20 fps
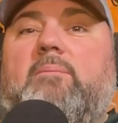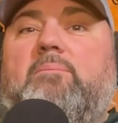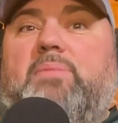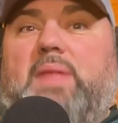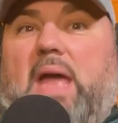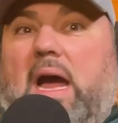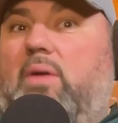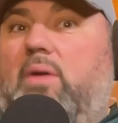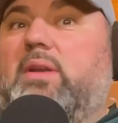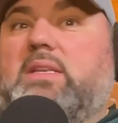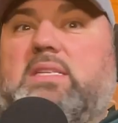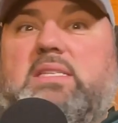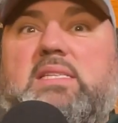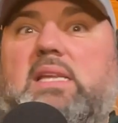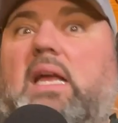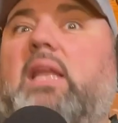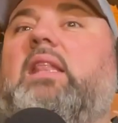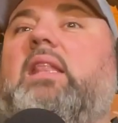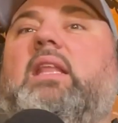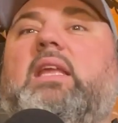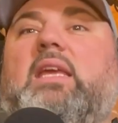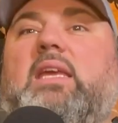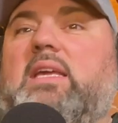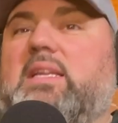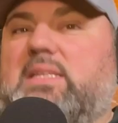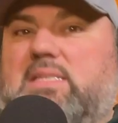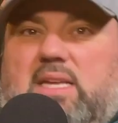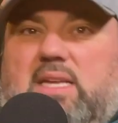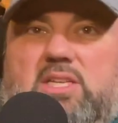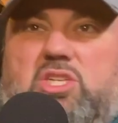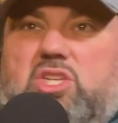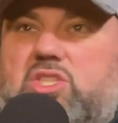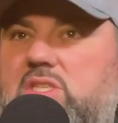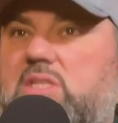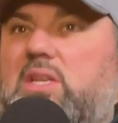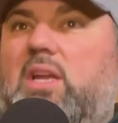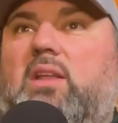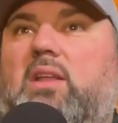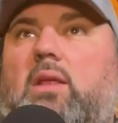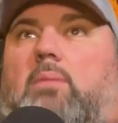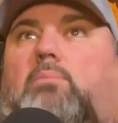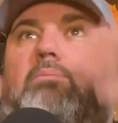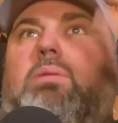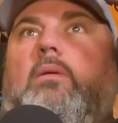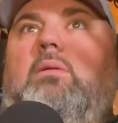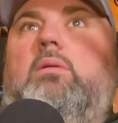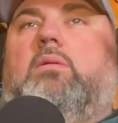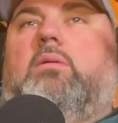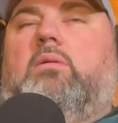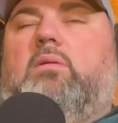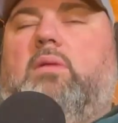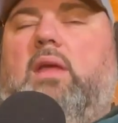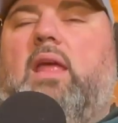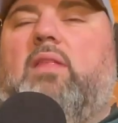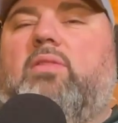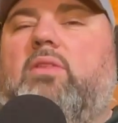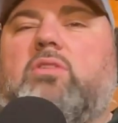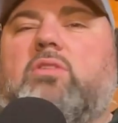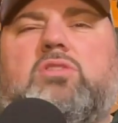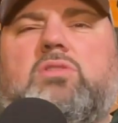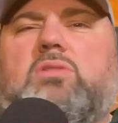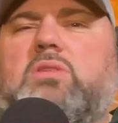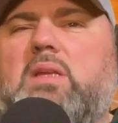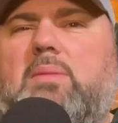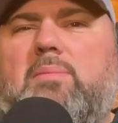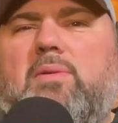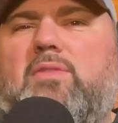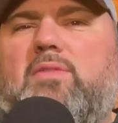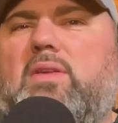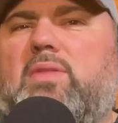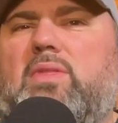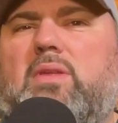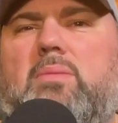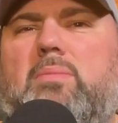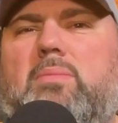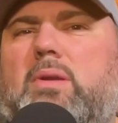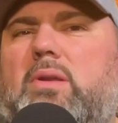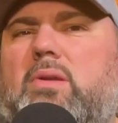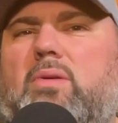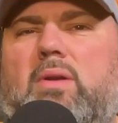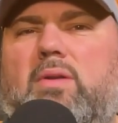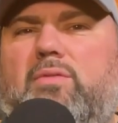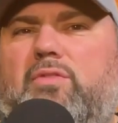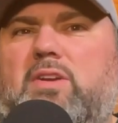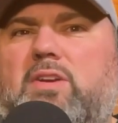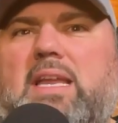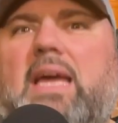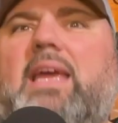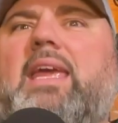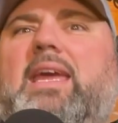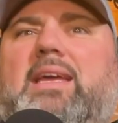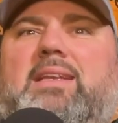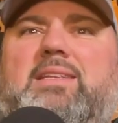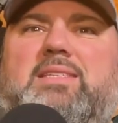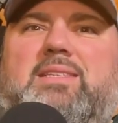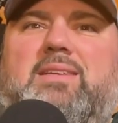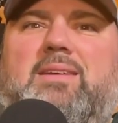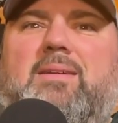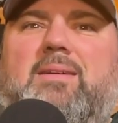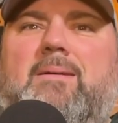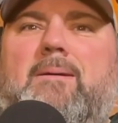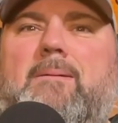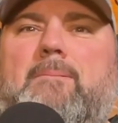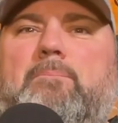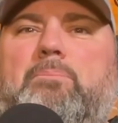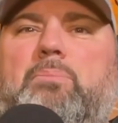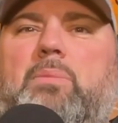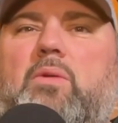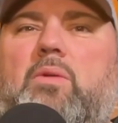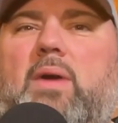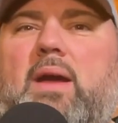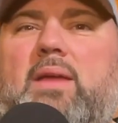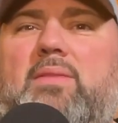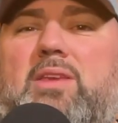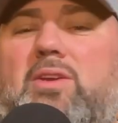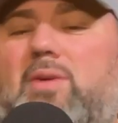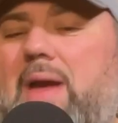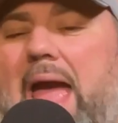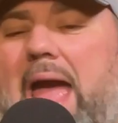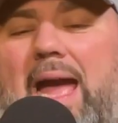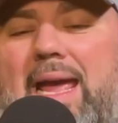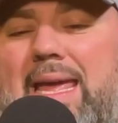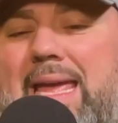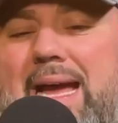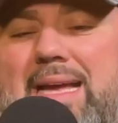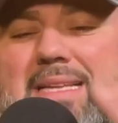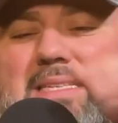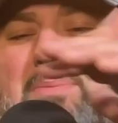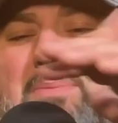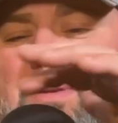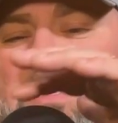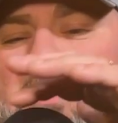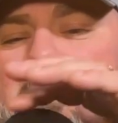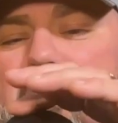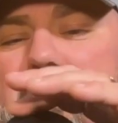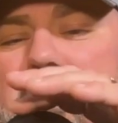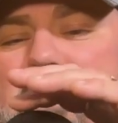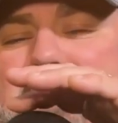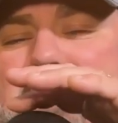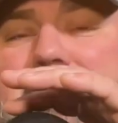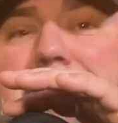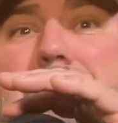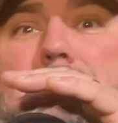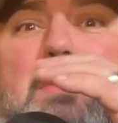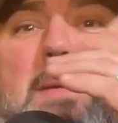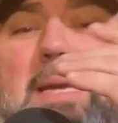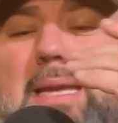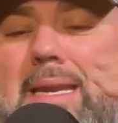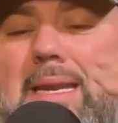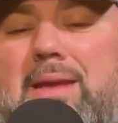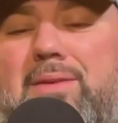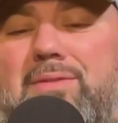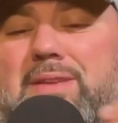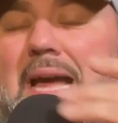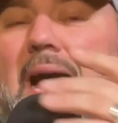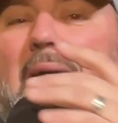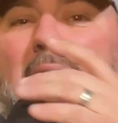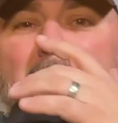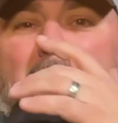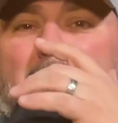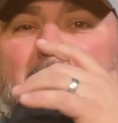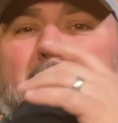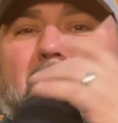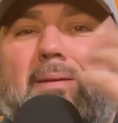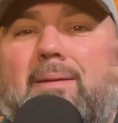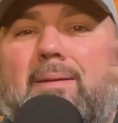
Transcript: Now it suddenly is like just suddenly, boo, and there's some of you that have been doing it for decades, right? You ad guys have been doing it since the beginning of time,